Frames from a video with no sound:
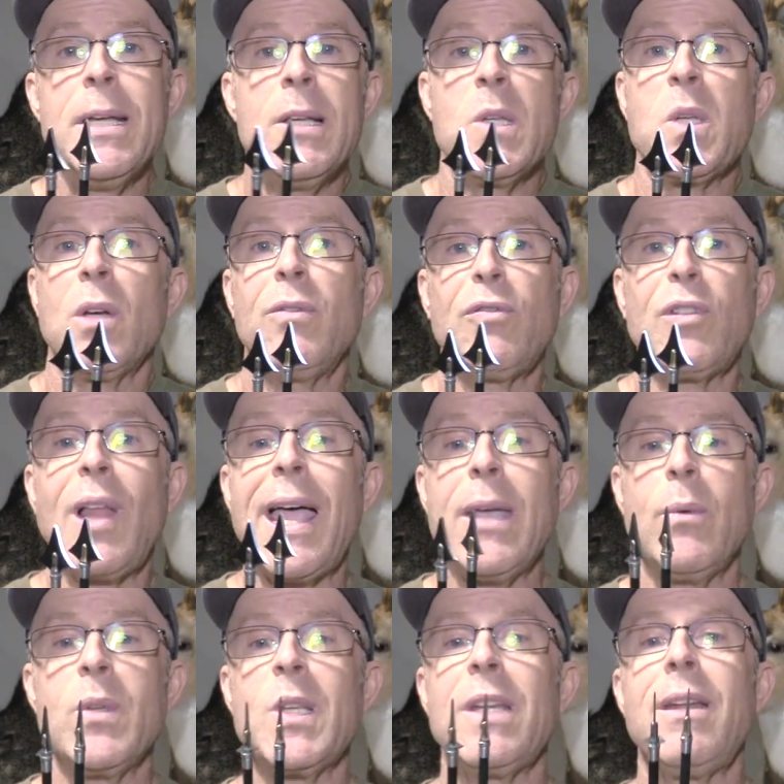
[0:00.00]
So flight
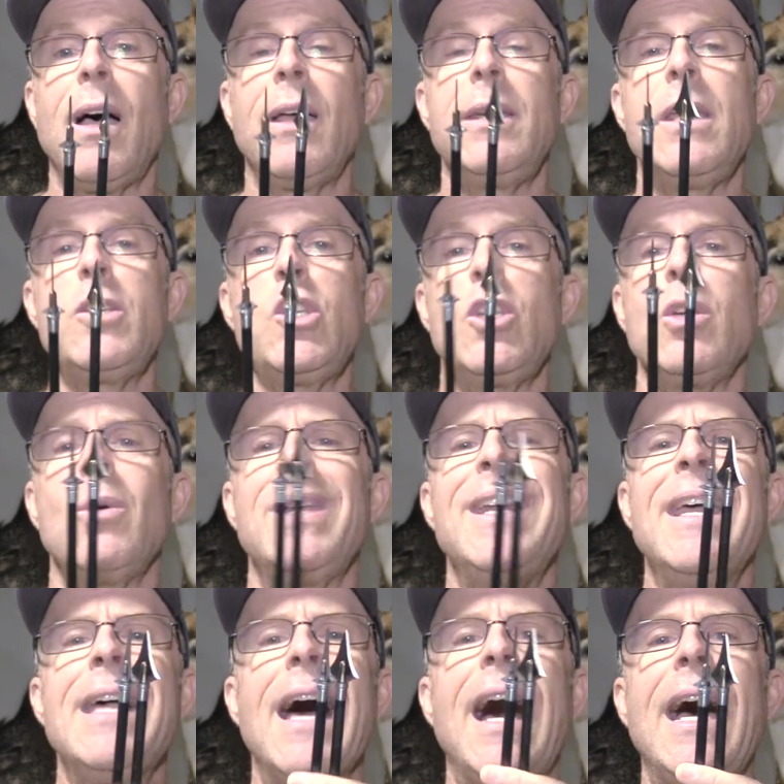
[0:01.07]
was a non-issue, and
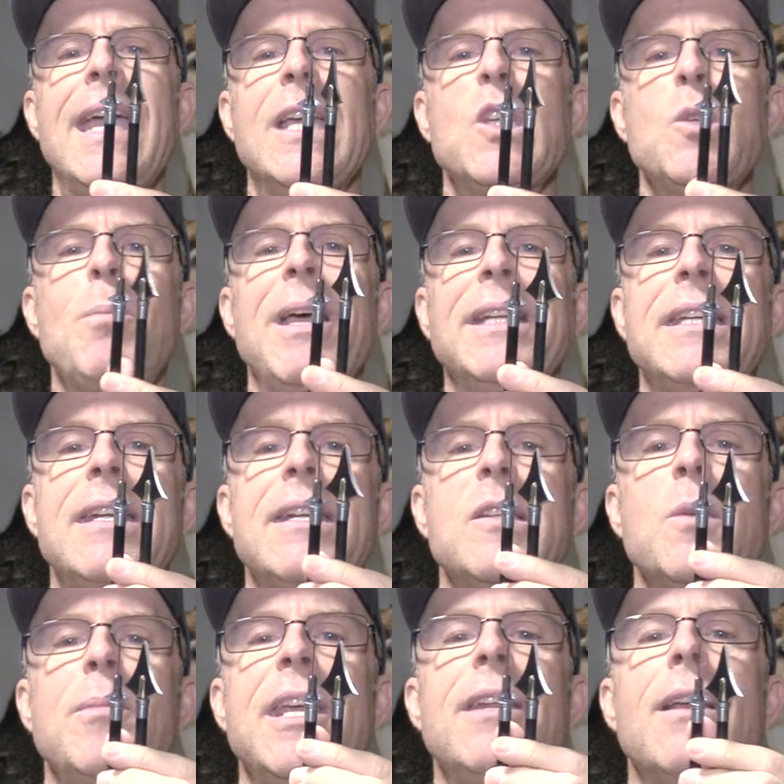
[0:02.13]
I expected it
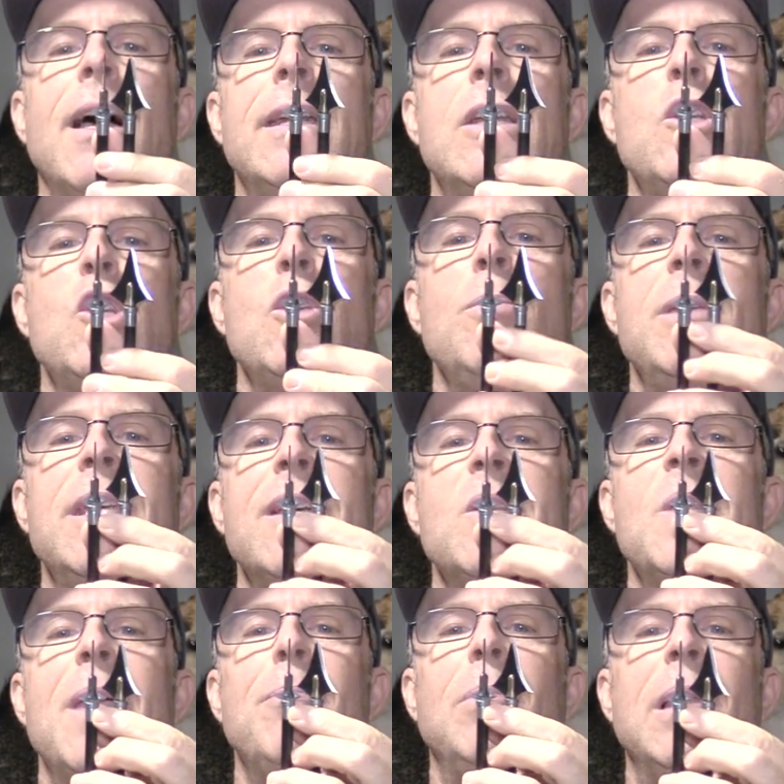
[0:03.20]
to be a non-issue because
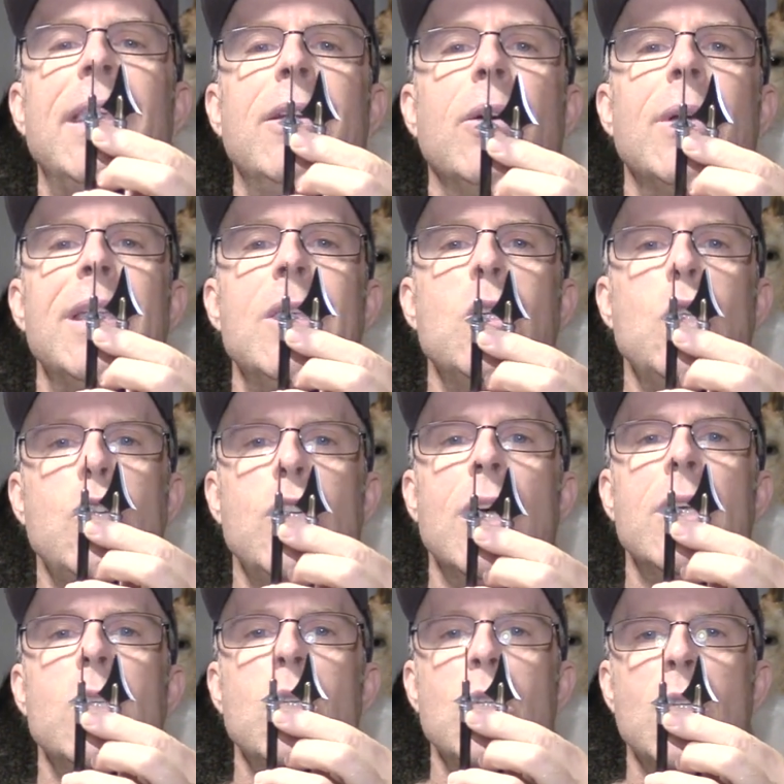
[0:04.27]
that bleeder is
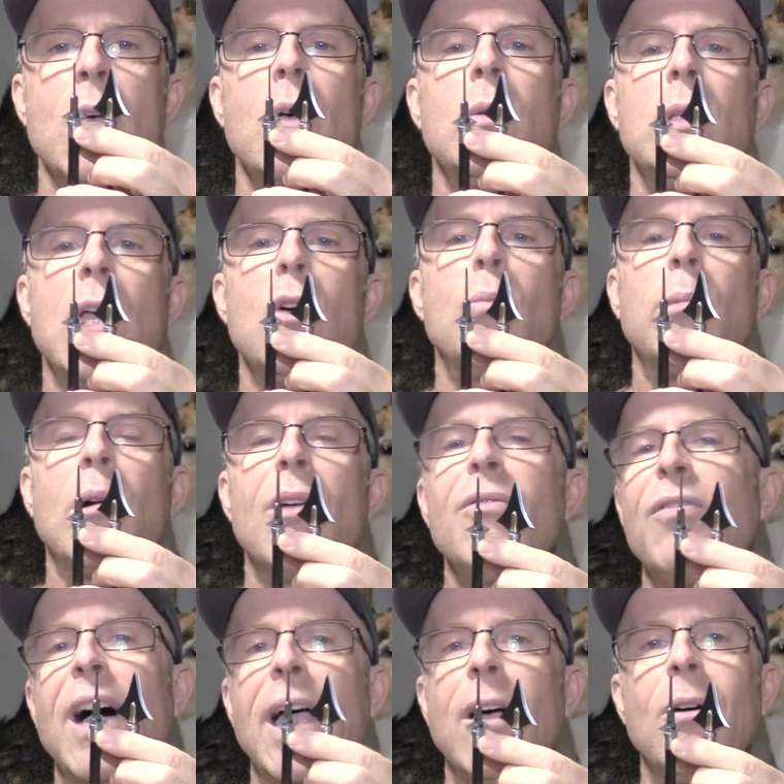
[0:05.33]
just so low
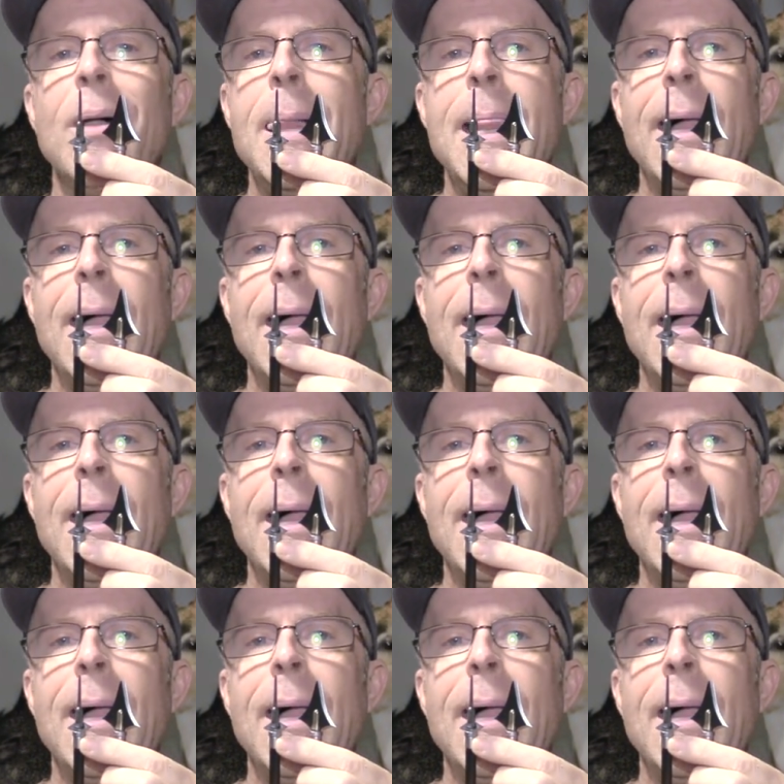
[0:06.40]
profile.